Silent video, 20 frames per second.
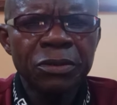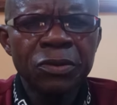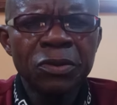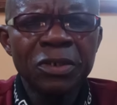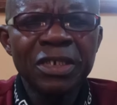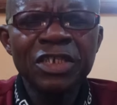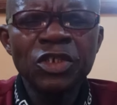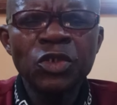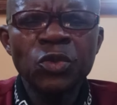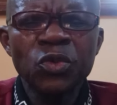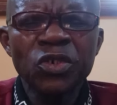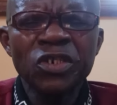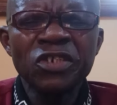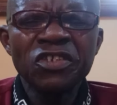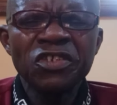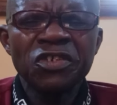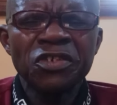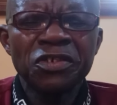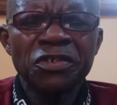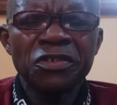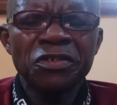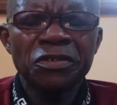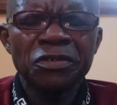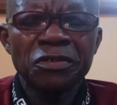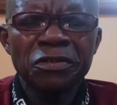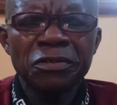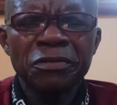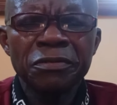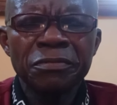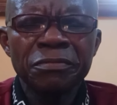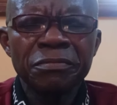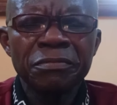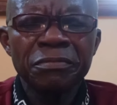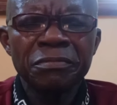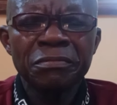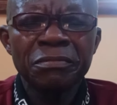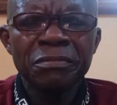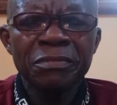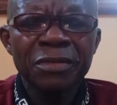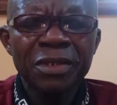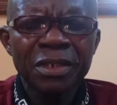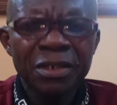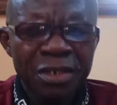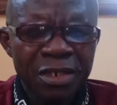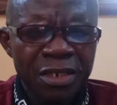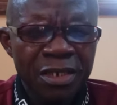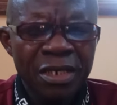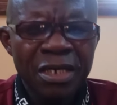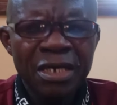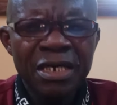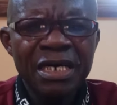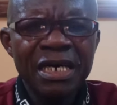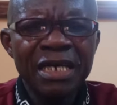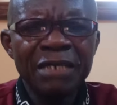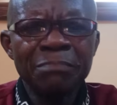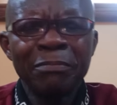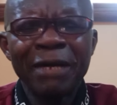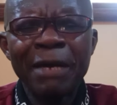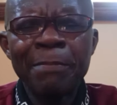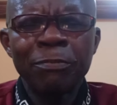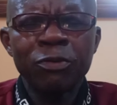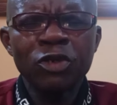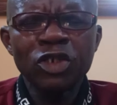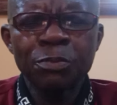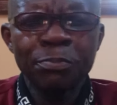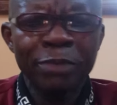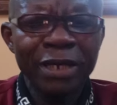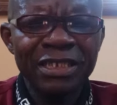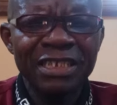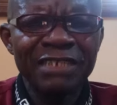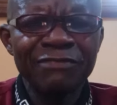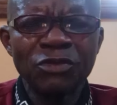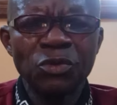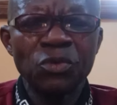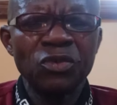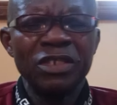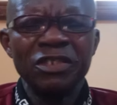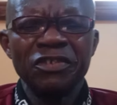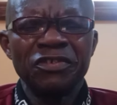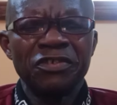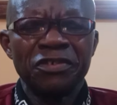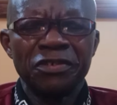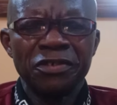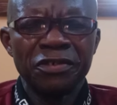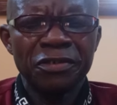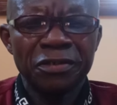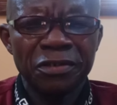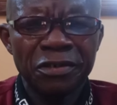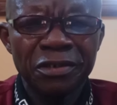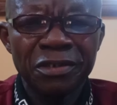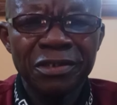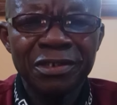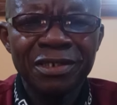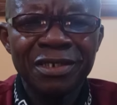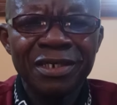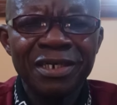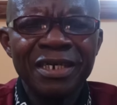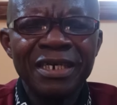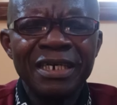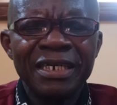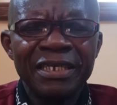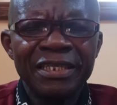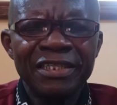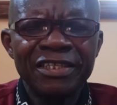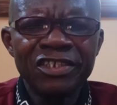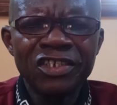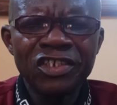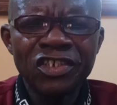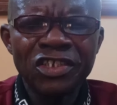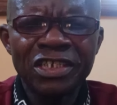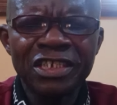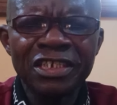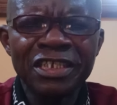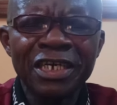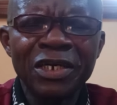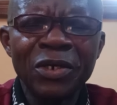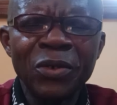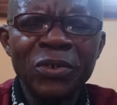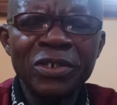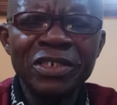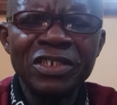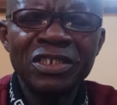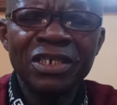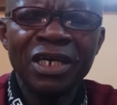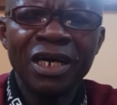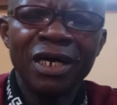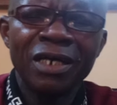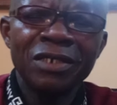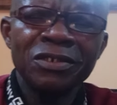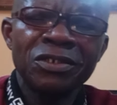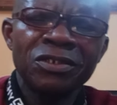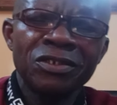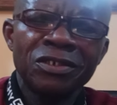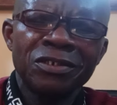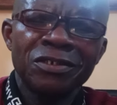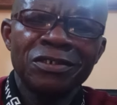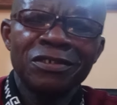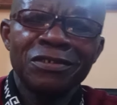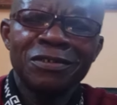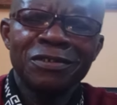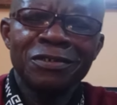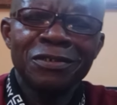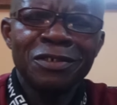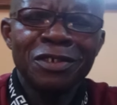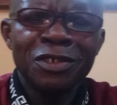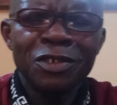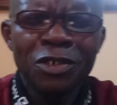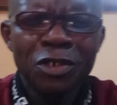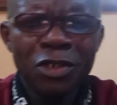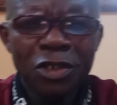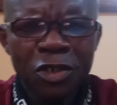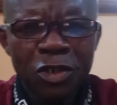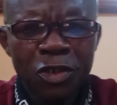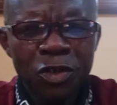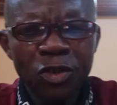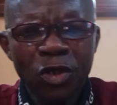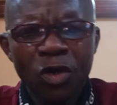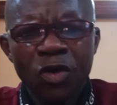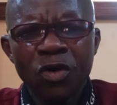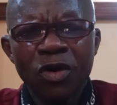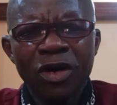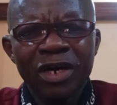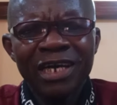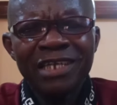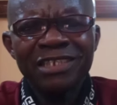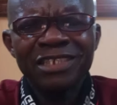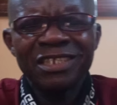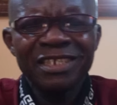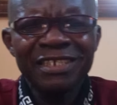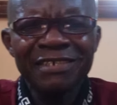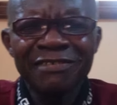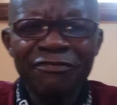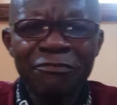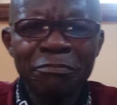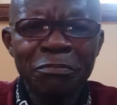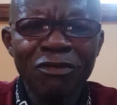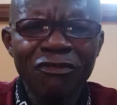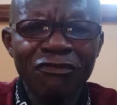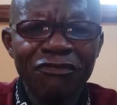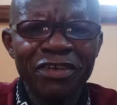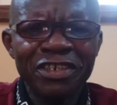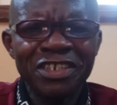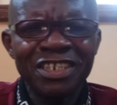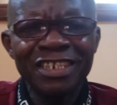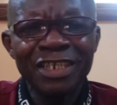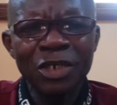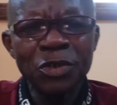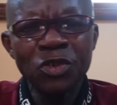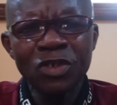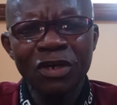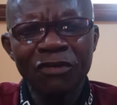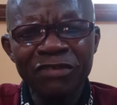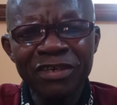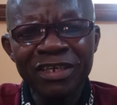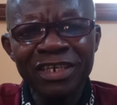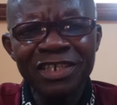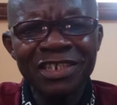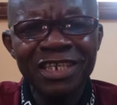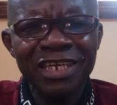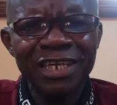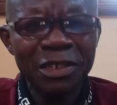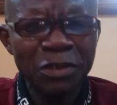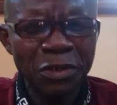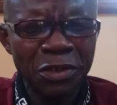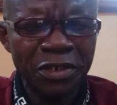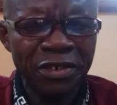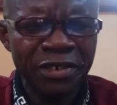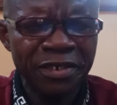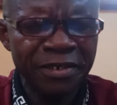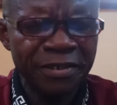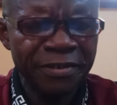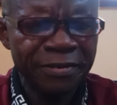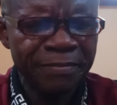Good day, students and my prospective students. This is Jide Onichas, your corrective professional use of English lecturer.